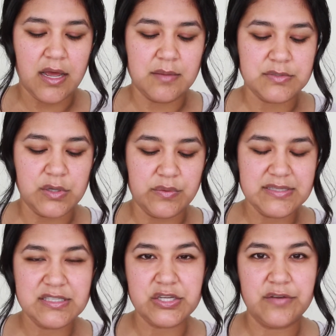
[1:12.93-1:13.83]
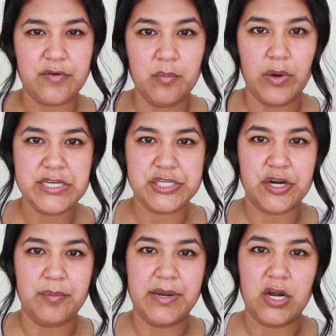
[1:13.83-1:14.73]
Um, so this is good for
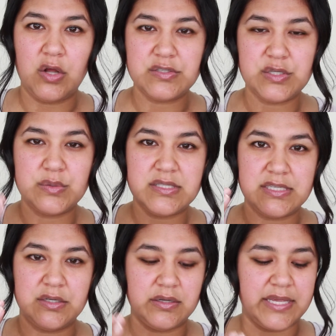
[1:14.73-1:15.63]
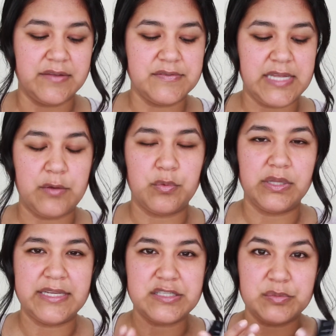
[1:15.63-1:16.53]
moisture, but it also still gives a
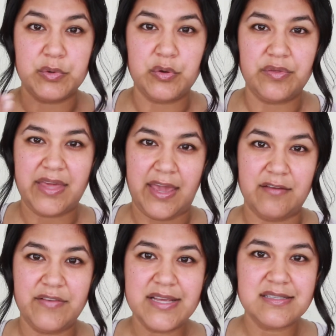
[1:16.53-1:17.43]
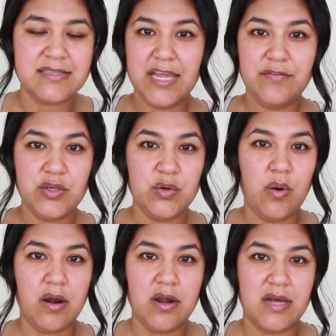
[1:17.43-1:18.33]
really smooth canvas. If you
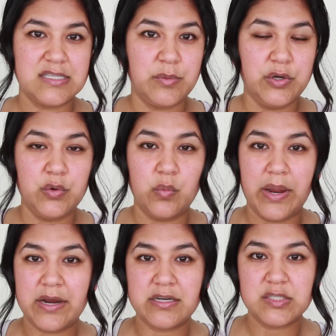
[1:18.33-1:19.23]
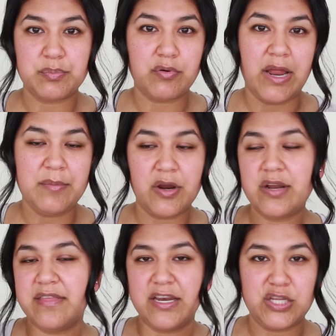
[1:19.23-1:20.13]
are not someone who wears
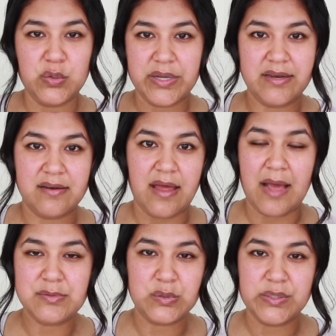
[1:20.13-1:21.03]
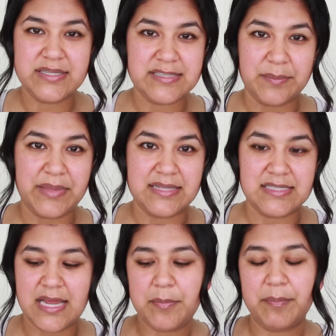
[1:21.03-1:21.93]
primer, then you can absolutely skip that
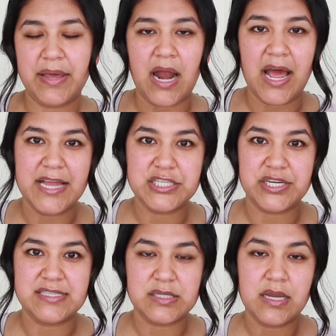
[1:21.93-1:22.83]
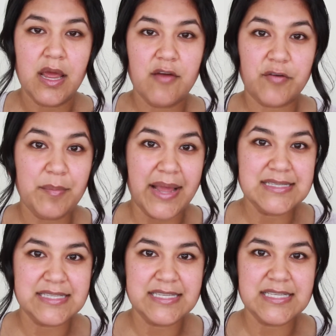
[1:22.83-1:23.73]
step. But I just, for my
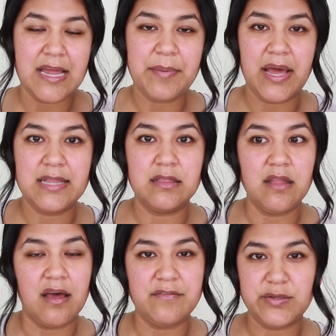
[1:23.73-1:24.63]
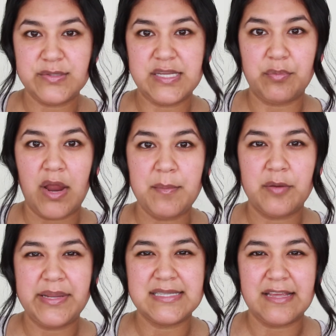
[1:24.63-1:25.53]
skin type, I love using
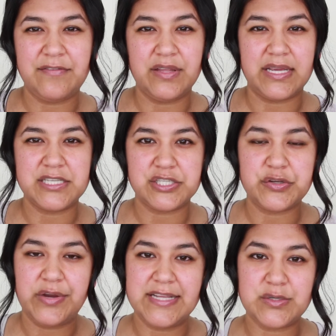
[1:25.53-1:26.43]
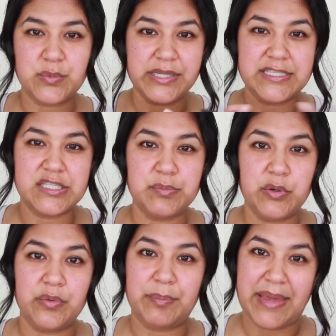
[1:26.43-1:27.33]
primer because I feel like it just creates a really
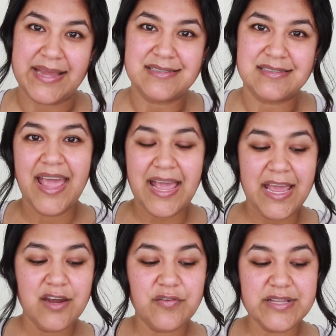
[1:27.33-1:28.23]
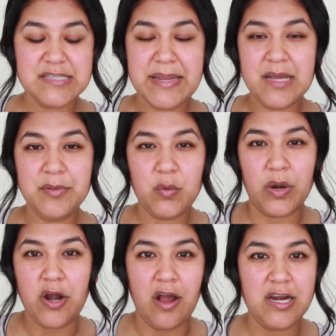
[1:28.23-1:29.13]
smooth base. And for this makeup look,
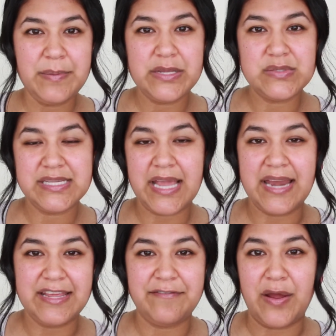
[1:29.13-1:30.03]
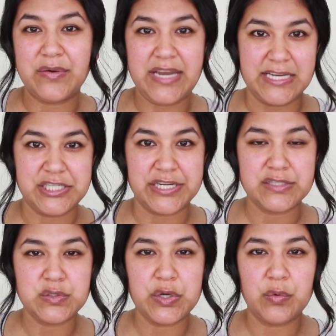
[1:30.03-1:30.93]
we're not gonna be using any
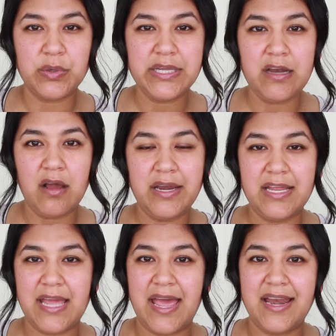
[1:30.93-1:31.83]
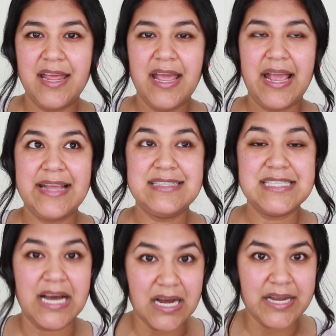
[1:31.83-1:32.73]
foundation. So you're really not gonna get a
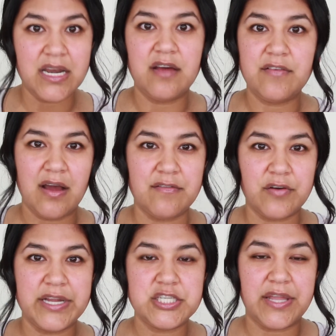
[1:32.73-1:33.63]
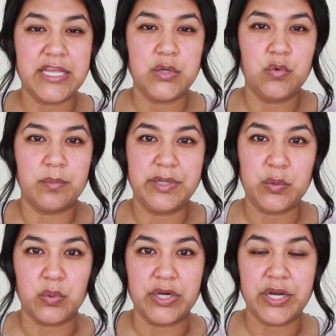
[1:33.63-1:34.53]
ton of coverage like you normally
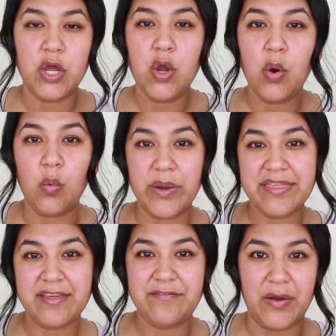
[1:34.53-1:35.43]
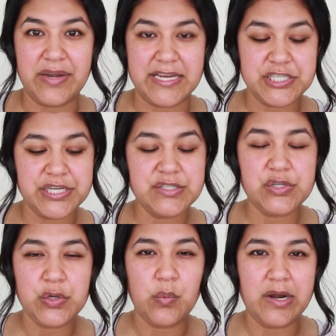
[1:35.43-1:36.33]
would with a foundation.
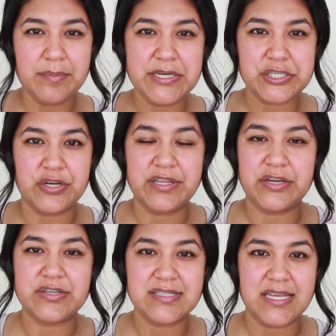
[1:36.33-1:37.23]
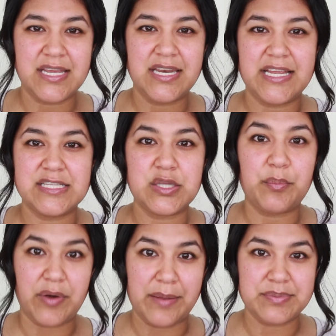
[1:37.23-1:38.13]
So you wanna be sure that your skin is
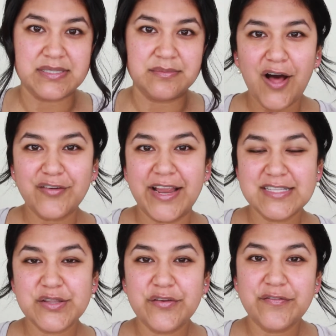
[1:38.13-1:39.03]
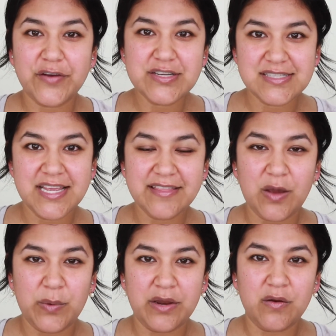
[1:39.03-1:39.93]
prepped. All right, so the first thing
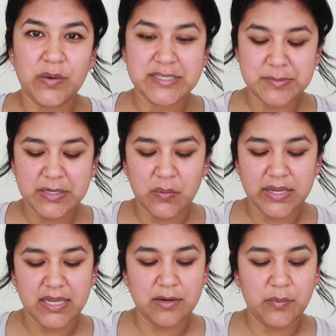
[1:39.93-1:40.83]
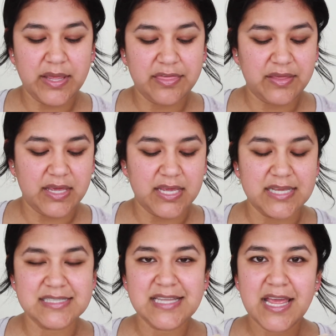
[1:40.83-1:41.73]
that we are going to be going in with
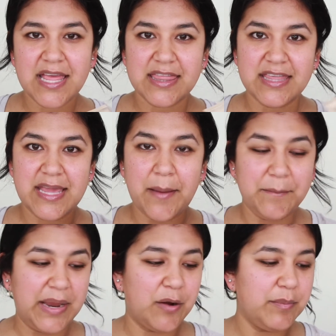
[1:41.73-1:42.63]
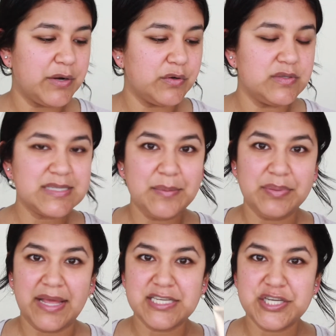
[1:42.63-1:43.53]
is the Bare Minerals
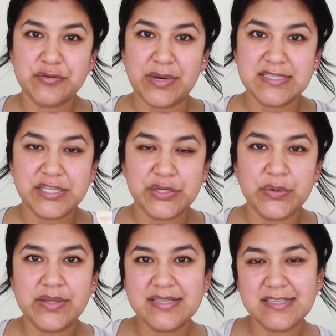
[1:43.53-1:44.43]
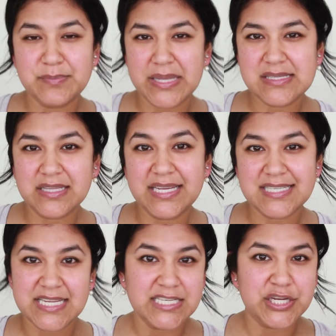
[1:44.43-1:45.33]
Complexion Rescue. This is basically
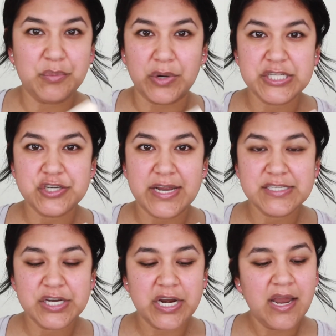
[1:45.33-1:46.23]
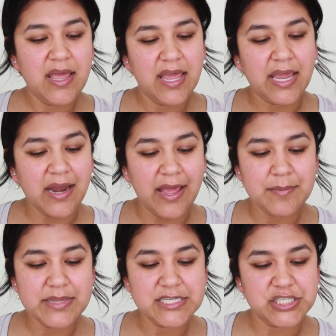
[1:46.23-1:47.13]
a tinted moisturizer and
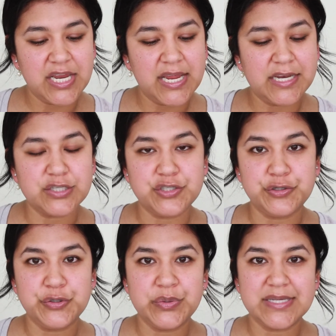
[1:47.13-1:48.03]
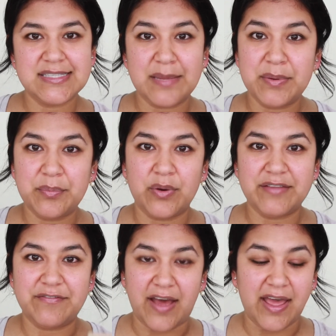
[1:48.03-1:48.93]
I'm in the shade Dune
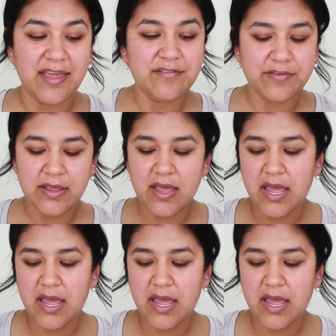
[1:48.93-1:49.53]
7.5.